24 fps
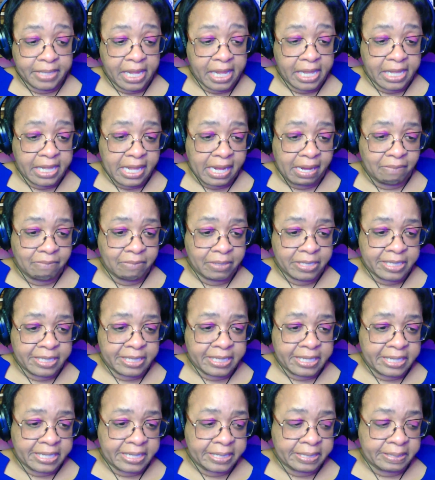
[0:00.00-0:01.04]
And that was
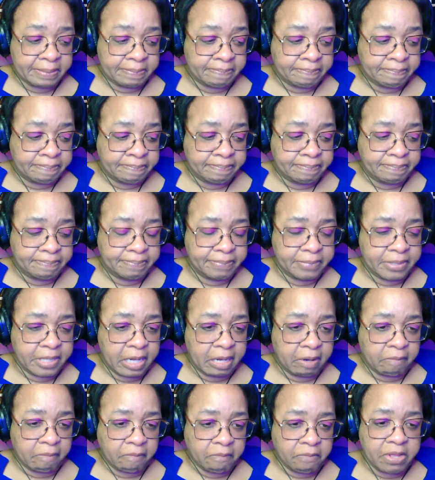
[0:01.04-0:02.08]
a
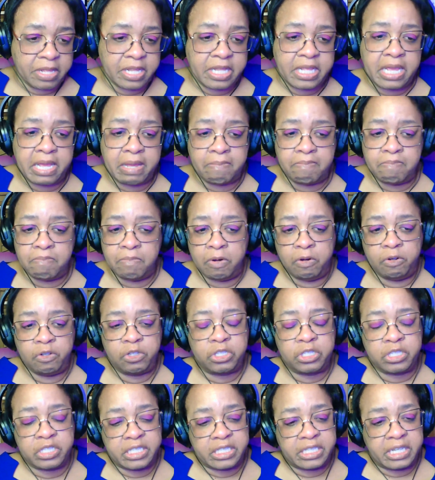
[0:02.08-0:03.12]
really
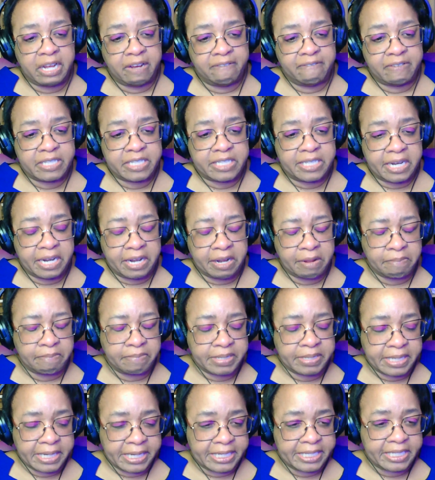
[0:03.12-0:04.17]
emotionally devastating
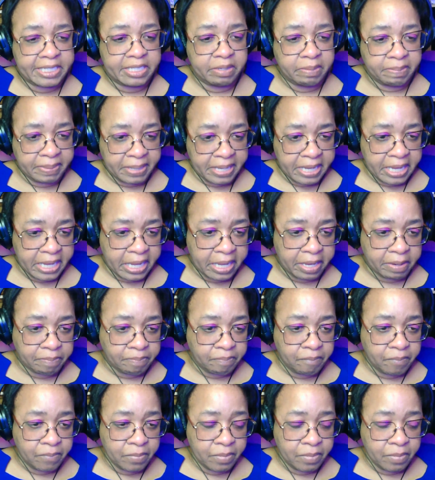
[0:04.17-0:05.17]
place to be in.